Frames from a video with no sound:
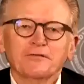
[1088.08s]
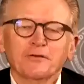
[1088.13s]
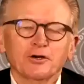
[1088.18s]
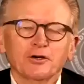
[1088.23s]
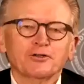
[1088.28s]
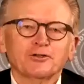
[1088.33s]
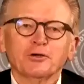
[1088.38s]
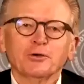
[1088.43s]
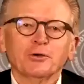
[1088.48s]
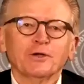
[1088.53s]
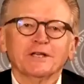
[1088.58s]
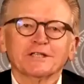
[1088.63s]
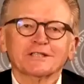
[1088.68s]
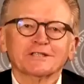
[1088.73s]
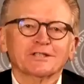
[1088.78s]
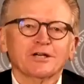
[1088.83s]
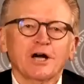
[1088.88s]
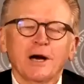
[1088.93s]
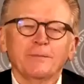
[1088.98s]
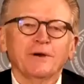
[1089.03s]
a
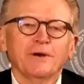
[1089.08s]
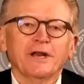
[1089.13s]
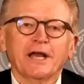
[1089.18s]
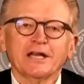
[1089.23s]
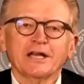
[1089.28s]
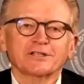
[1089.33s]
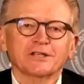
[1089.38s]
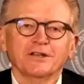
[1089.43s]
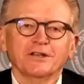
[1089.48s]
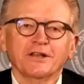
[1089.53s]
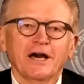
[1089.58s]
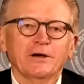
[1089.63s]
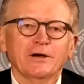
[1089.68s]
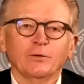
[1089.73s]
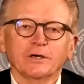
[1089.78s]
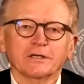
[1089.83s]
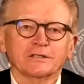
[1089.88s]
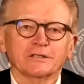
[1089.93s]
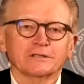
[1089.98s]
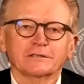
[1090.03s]
fortuitous combination
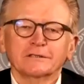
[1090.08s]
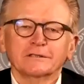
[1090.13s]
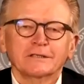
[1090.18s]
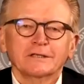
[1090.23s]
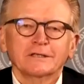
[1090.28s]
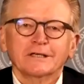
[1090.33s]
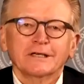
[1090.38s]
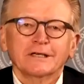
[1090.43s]
that was.